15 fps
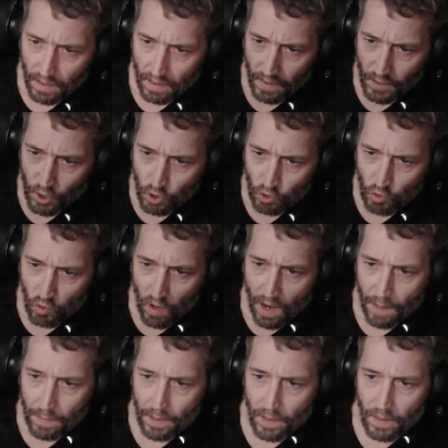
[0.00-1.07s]
a
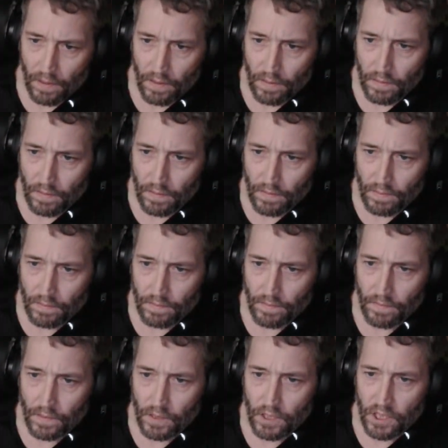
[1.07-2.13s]
dropper
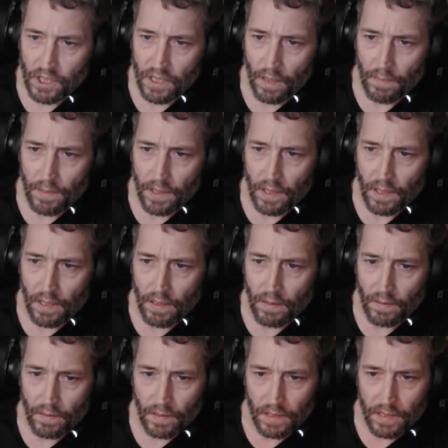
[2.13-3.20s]
or something.
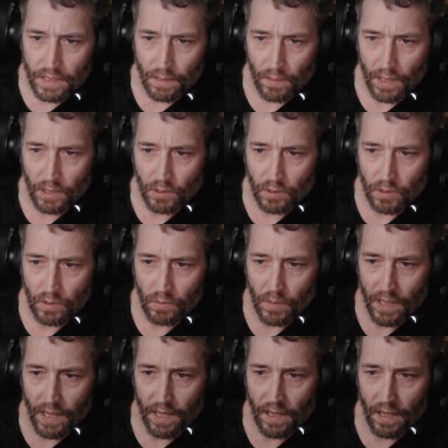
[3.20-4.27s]
Let's see what else we
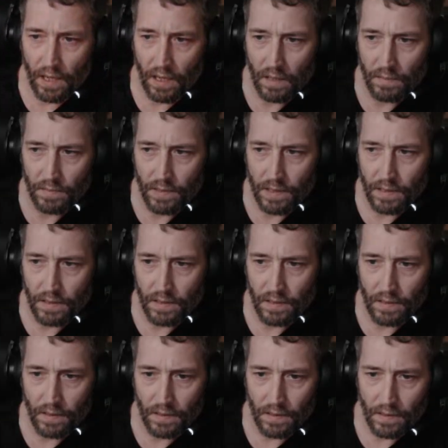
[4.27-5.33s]
gotta
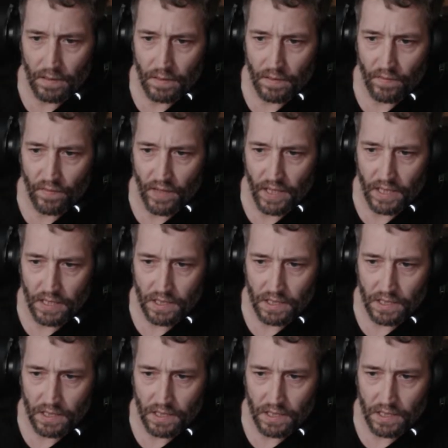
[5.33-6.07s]
fix.